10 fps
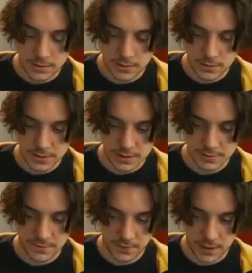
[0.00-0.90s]
200 subs
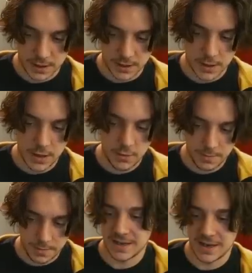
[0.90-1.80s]
if you cut it. Nope.
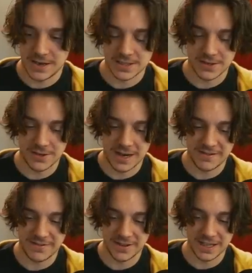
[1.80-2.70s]
Also, I
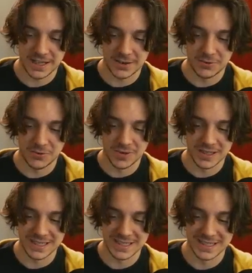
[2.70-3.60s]
feel like you wouldn't...